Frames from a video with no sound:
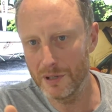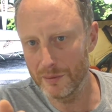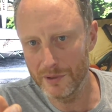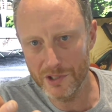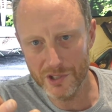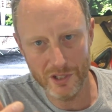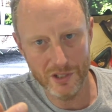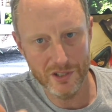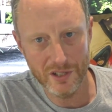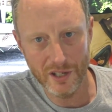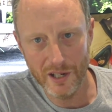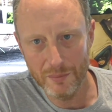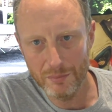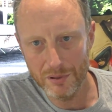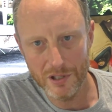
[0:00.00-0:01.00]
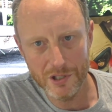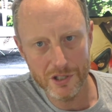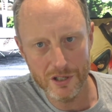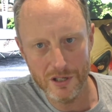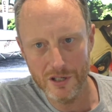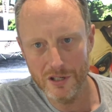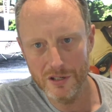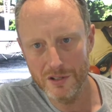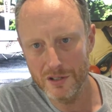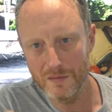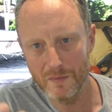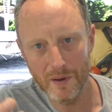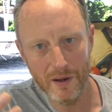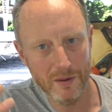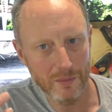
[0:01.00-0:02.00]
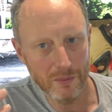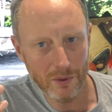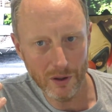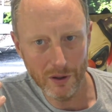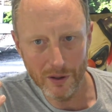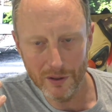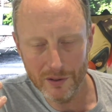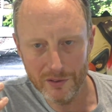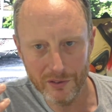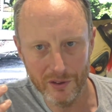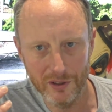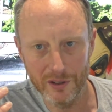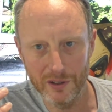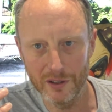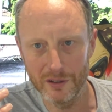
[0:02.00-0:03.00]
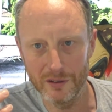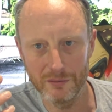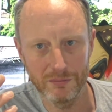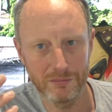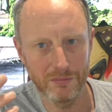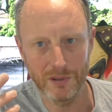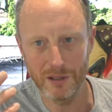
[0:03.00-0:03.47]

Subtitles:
You might want to change tire pressures, you might want to,